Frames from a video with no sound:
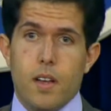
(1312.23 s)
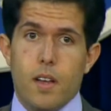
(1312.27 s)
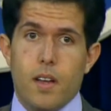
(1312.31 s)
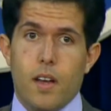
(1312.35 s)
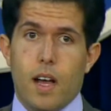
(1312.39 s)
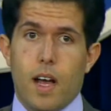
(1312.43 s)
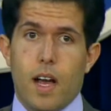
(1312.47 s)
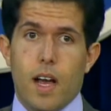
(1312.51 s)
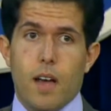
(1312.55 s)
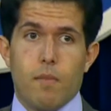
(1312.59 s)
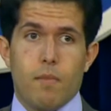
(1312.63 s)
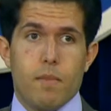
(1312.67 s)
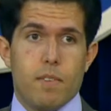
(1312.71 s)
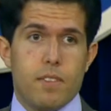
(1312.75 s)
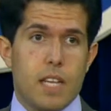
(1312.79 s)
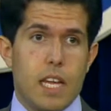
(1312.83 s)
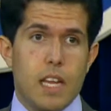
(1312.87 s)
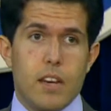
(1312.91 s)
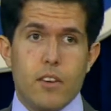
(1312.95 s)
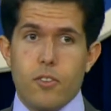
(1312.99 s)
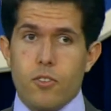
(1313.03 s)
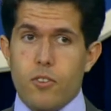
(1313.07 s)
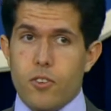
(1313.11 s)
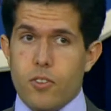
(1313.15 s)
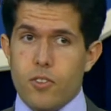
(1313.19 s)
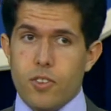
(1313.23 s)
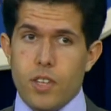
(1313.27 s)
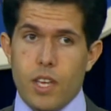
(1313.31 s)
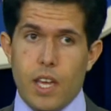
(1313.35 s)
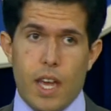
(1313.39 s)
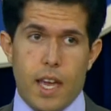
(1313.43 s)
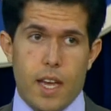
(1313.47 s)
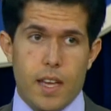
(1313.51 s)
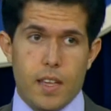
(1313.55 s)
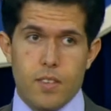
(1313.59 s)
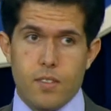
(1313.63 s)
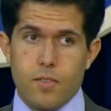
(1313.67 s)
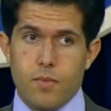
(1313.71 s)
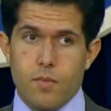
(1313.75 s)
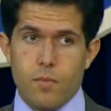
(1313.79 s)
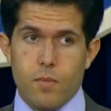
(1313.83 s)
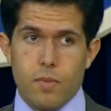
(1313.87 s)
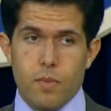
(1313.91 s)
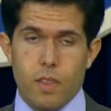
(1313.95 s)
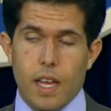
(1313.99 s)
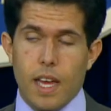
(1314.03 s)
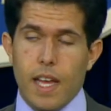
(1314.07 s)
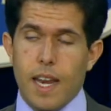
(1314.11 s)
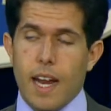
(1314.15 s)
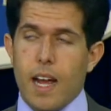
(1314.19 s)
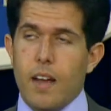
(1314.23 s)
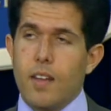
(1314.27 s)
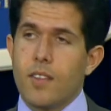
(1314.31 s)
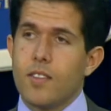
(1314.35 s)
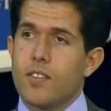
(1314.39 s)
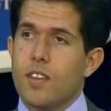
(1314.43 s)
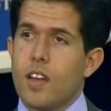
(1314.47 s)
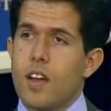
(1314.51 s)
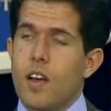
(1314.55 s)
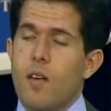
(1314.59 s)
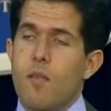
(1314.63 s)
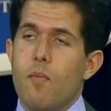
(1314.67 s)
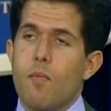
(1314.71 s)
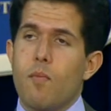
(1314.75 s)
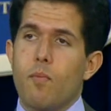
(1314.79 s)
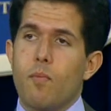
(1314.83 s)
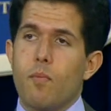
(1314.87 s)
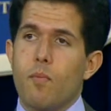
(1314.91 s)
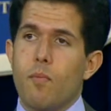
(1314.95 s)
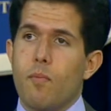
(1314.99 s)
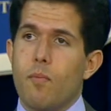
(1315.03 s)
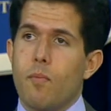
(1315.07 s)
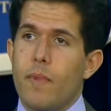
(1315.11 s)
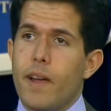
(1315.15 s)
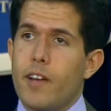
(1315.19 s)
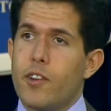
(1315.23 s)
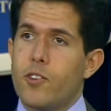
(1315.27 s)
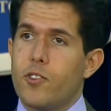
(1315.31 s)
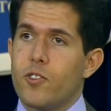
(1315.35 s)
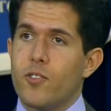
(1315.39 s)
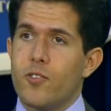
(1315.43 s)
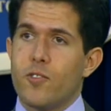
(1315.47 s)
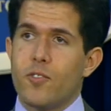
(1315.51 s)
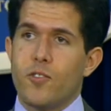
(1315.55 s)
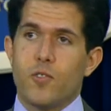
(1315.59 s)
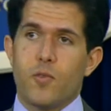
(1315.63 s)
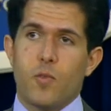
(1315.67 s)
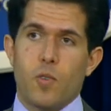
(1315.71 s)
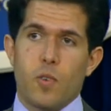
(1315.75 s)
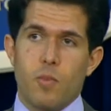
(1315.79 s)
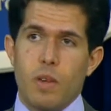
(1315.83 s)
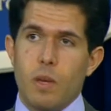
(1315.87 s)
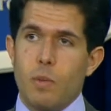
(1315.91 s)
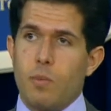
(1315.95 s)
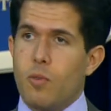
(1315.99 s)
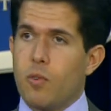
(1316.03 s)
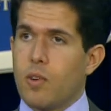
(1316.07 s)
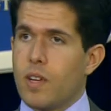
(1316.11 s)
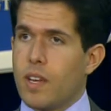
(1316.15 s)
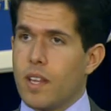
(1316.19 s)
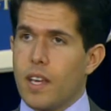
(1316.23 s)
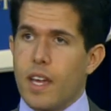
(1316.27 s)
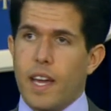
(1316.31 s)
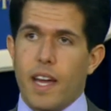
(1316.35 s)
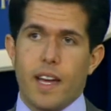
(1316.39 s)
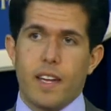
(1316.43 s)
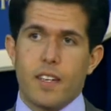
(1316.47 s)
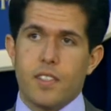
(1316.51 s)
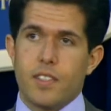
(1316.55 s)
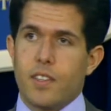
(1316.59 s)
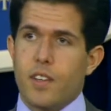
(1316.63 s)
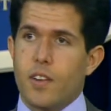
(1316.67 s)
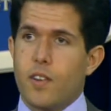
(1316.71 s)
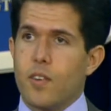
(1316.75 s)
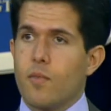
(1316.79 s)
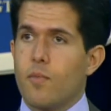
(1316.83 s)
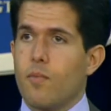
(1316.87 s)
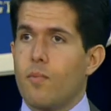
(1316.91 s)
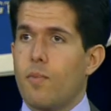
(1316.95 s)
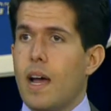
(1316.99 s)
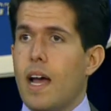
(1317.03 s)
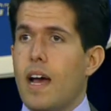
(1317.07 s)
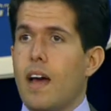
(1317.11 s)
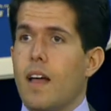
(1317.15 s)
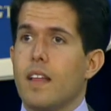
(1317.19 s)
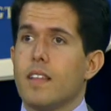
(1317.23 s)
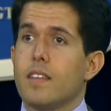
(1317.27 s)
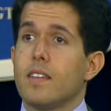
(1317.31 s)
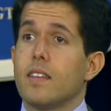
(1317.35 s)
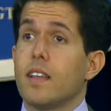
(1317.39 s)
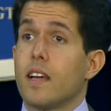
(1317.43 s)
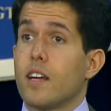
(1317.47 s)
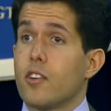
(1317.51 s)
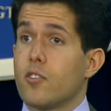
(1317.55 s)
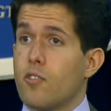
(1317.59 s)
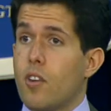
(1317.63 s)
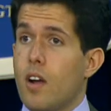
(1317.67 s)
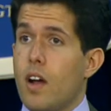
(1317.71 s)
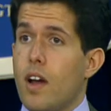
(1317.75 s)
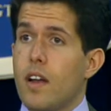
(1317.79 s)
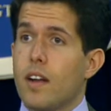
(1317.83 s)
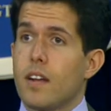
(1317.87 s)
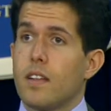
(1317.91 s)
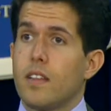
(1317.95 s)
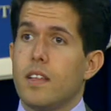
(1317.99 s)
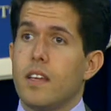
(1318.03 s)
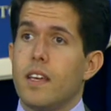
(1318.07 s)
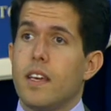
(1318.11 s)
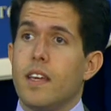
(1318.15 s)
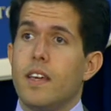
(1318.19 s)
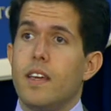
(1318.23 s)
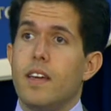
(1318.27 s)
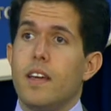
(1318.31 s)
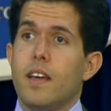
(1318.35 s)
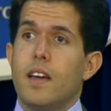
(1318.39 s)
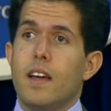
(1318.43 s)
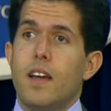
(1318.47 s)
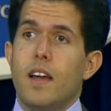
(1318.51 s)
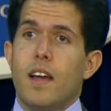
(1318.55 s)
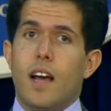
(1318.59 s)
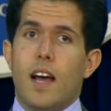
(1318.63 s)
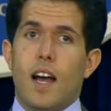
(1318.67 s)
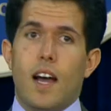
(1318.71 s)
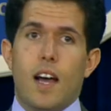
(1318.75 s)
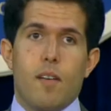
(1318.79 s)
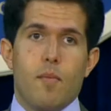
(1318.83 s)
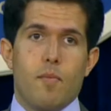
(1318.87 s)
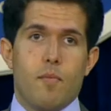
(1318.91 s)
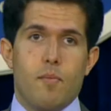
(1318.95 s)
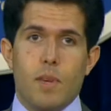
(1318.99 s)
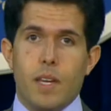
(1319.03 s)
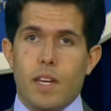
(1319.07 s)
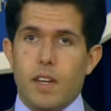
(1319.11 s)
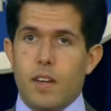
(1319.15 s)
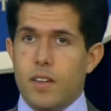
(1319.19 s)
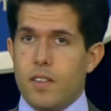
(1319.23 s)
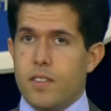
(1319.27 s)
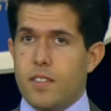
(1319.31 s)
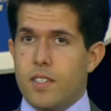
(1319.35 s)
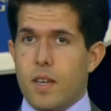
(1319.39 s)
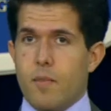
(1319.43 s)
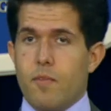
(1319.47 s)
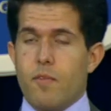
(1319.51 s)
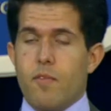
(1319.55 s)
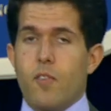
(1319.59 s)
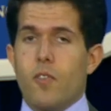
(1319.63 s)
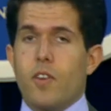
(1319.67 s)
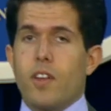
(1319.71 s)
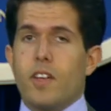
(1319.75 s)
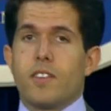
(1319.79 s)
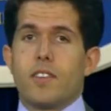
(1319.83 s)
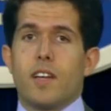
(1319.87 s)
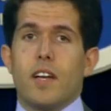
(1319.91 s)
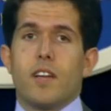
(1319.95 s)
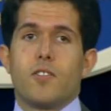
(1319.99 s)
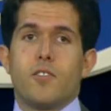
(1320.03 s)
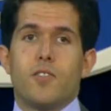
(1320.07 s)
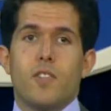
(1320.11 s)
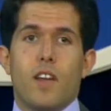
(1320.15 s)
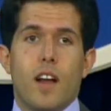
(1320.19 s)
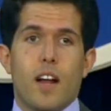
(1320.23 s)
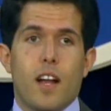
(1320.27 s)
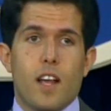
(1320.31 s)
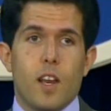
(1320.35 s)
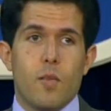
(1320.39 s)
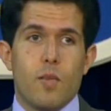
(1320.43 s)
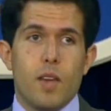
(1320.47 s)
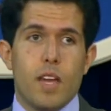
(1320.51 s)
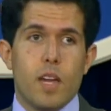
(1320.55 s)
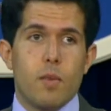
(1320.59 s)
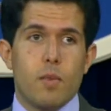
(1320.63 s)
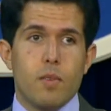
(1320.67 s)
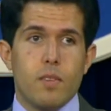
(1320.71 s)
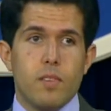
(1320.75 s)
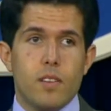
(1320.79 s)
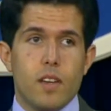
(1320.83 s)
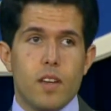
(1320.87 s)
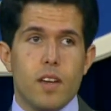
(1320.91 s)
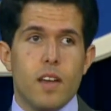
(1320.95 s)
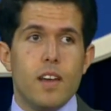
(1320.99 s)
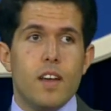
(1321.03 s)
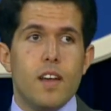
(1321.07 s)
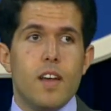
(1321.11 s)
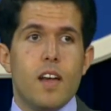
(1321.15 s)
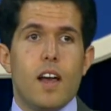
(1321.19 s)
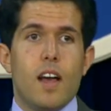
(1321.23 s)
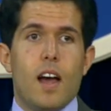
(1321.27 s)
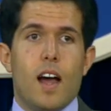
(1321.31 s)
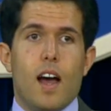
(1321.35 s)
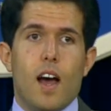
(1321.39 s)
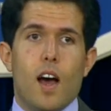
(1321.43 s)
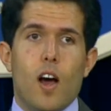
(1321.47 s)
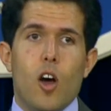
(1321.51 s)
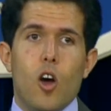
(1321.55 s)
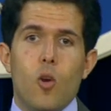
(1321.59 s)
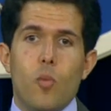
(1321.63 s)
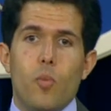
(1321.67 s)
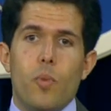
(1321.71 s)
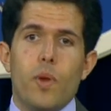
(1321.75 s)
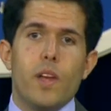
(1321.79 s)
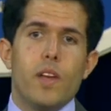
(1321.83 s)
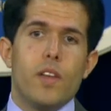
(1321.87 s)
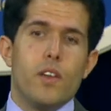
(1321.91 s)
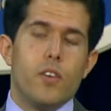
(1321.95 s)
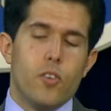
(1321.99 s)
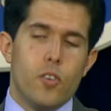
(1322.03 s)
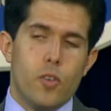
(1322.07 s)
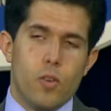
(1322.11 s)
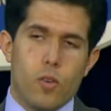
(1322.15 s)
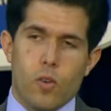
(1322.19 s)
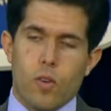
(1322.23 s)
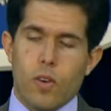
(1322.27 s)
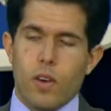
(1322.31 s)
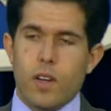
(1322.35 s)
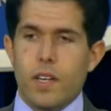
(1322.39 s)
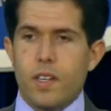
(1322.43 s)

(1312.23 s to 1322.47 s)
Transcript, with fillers: The state of New Jersey has laid out some measures where people can cast their ballots electronically because some voting sites are not going to be able to open. New York